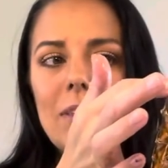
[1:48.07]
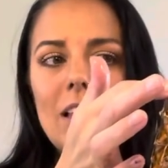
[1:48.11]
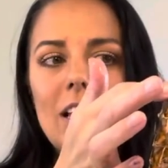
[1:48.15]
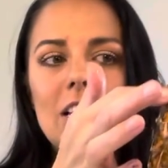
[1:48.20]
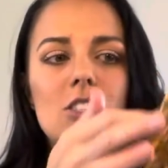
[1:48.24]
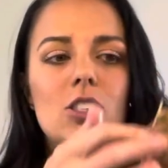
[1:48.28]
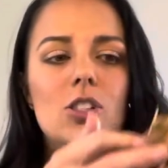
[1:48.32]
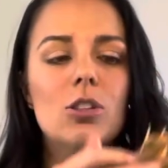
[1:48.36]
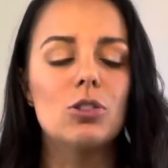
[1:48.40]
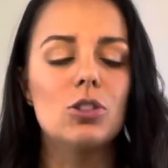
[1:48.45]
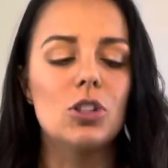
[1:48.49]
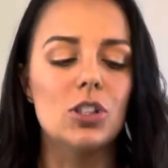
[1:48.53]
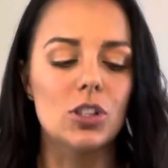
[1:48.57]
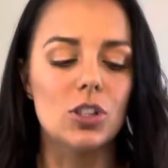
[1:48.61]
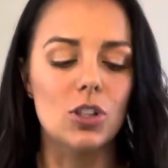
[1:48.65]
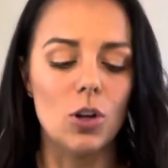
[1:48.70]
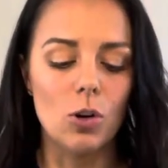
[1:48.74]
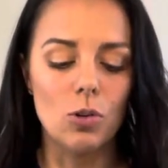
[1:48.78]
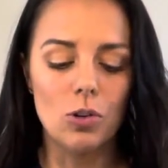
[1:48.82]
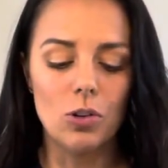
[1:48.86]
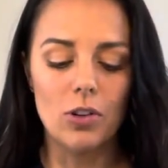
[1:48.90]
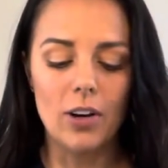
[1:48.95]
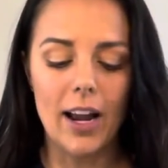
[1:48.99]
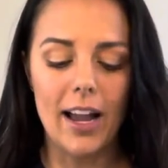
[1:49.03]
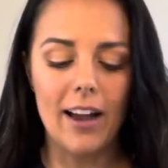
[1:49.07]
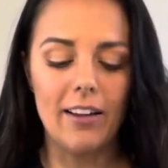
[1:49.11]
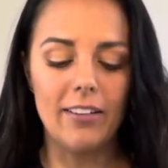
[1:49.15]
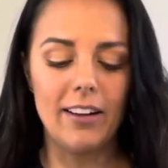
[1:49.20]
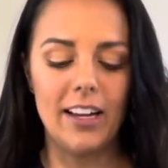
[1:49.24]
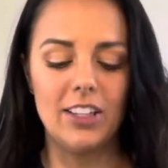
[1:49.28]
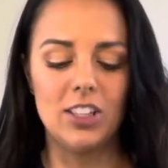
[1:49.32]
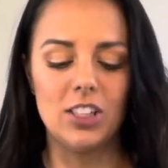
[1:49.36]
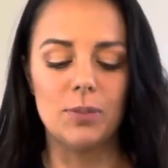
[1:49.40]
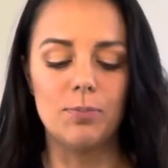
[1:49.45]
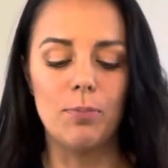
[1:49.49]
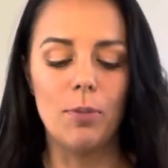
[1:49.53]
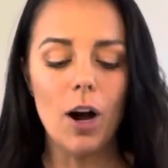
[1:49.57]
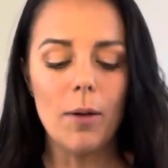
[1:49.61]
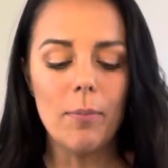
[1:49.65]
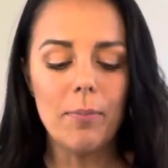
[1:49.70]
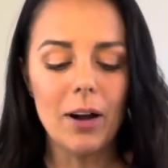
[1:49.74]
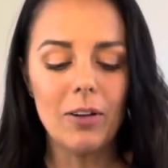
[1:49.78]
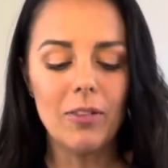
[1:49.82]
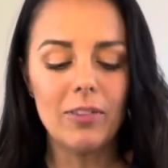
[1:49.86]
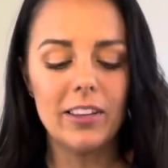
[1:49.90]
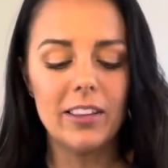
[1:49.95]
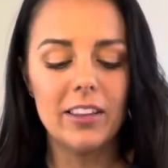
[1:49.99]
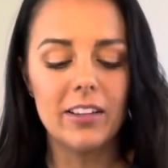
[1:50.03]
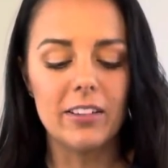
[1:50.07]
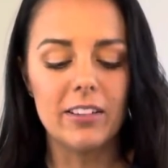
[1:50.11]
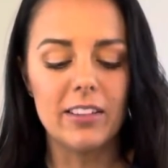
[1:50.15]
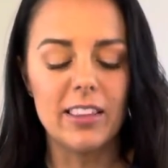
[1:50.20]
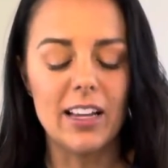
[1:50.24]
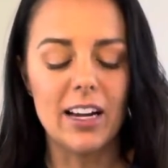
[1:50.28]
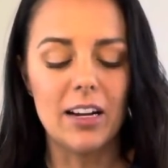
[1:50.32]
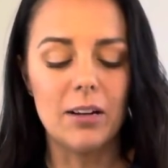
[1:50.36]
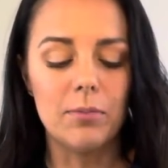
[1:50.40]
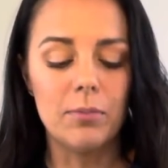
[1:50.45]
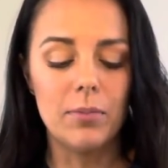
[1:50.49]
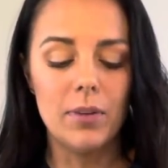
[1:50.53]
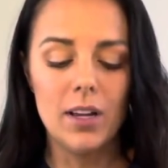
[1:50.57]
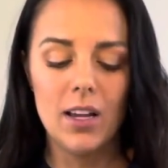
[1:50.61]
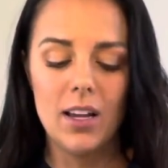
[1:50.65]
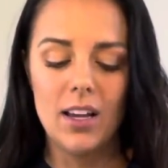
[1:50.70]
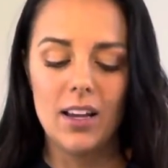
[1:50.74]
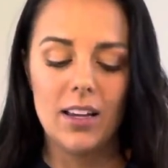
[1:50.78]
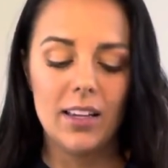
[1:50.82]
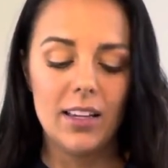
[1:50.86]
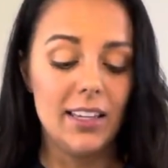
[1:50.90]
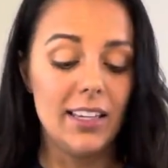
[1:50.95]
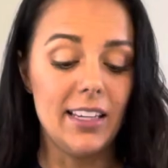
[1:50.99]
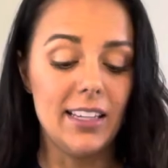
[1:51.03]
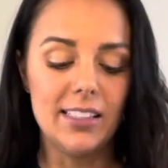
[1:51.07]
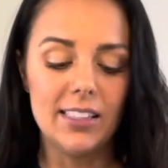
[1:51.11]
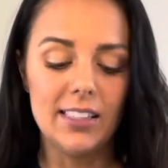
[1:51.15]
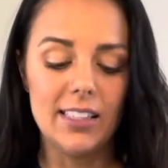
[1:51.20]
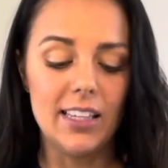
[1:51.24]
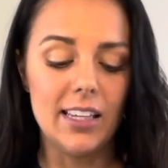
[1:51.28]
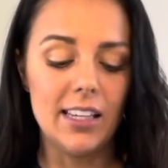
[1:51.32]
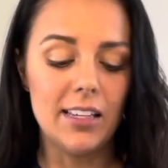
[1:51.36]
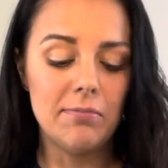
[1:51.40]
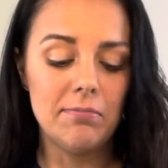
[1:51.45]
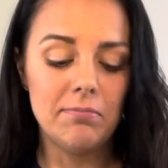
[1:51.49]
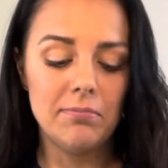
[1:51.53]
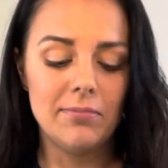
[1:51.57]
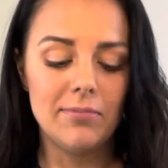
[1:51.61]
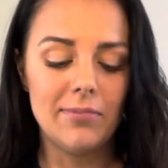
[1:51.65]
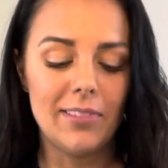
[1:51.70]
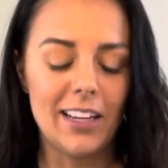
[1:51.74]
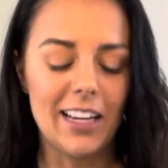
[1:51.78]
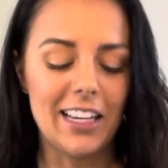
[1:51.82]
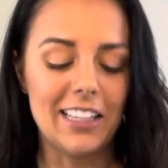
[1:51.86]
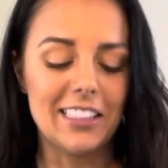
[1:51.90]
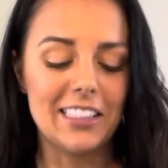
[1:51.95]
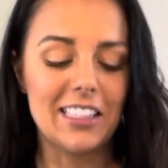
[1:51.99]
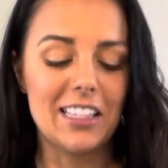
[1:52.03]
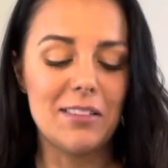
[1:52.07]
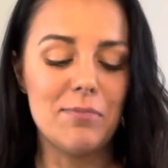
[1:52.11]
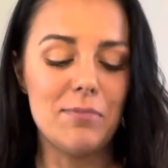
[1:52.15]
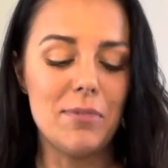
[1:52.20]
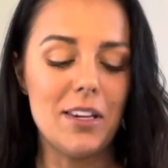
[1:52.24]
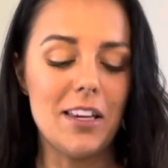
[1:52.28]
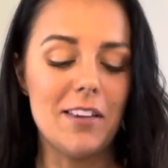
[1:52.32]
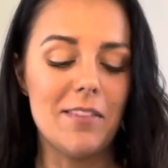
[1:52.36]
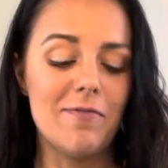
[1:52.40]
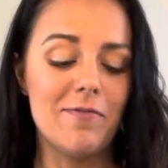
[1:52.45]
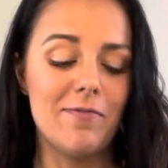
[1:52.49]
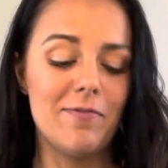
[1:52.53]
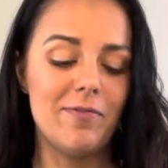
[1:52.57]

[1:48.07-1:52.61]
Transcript: So just go around and just pop out with your thumb, easy as can be.